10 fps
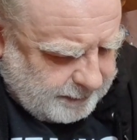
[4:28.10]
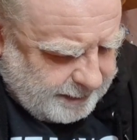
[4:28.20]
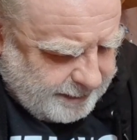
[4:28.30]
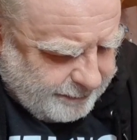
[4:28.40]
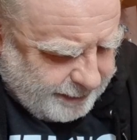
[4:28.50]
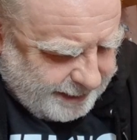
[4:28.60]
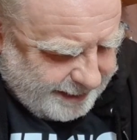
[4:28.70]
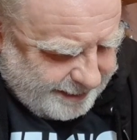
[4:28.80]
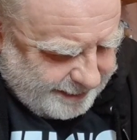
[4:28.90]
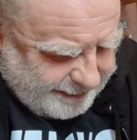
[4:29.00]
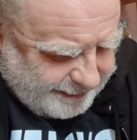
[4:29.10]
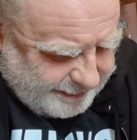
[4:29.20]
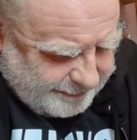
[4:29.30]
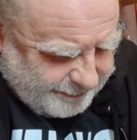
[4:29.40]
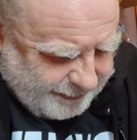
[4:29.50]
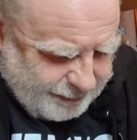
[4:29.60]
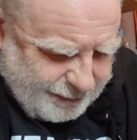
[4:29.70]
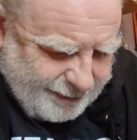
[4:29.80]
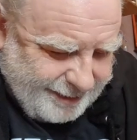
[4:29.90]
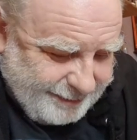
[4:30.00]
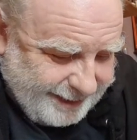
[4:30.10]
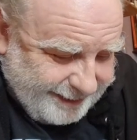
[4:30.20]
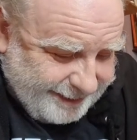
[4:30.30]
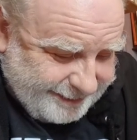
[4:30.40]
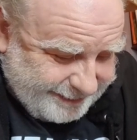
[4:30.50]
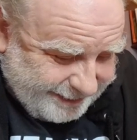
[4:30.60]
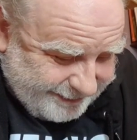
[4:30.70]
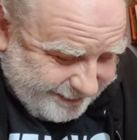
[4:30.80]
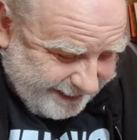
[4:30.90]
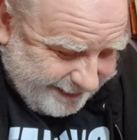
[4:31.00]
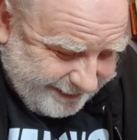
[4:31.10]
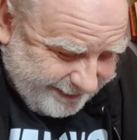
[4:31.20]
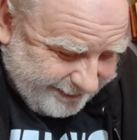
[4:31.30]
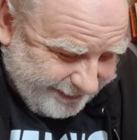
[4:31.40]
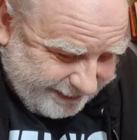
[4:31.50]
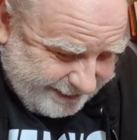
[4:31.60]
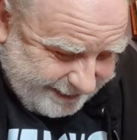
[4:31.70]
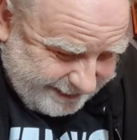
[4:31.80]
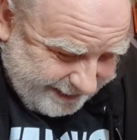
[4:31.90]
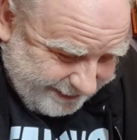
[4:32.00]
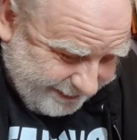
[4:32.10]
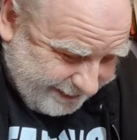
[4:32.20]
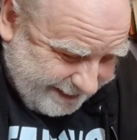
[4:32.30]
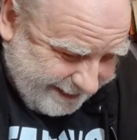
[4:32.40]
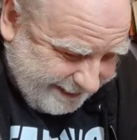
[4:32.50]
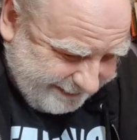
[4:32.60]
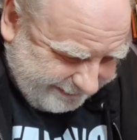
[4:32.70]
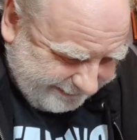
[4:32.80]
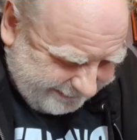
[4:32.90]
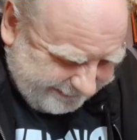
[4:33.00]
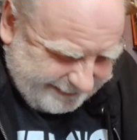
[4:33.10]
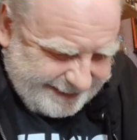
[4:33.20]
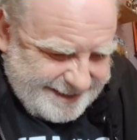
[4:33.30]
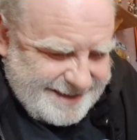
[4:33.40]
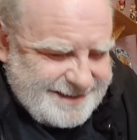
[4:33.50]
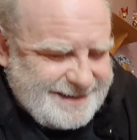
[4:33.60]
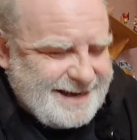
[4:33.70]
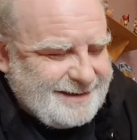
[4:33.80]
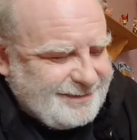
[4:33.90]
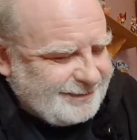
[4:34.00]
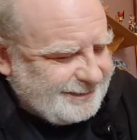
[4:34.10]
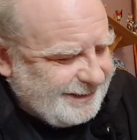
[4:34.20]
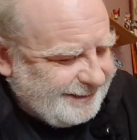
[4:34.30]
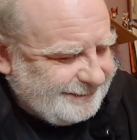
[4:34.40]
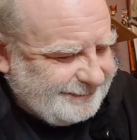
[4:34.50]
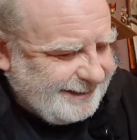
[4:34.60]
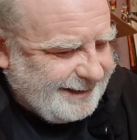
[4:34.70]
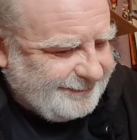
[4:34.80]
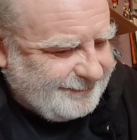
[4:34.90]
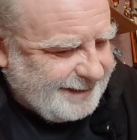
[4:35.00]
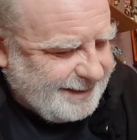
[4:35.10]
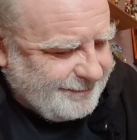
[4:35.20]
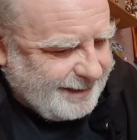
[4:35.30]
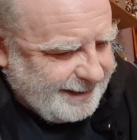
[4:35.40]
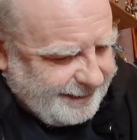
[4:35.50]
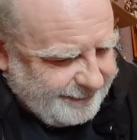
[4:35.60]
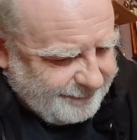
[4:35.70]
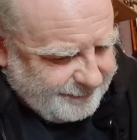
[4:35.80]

What are we getting there? Sorry about that. So amongst yourselves. Yeah, gotcha. Yeah, here we are.